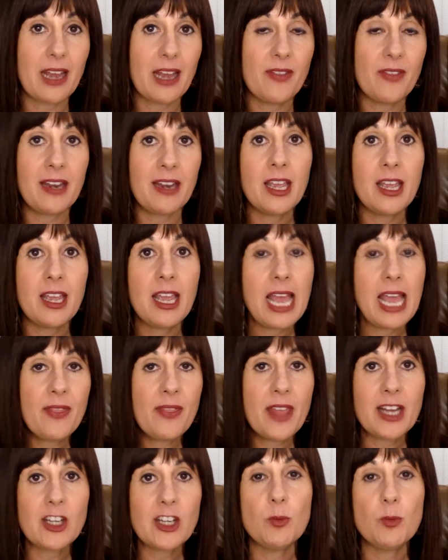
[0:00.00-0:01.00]
And
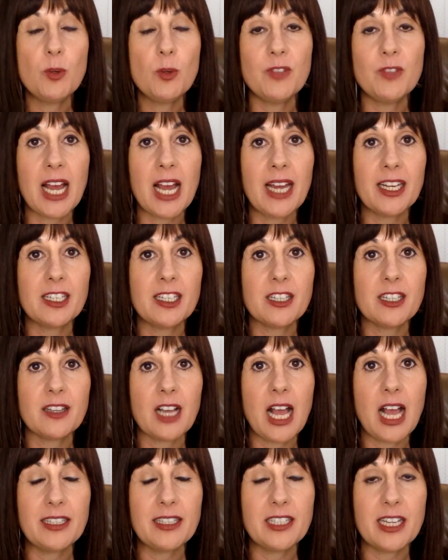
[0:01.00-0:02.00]
then she moved on into the
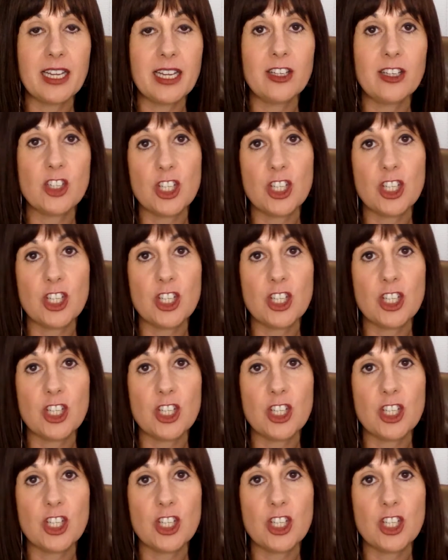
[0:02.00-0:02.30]
content.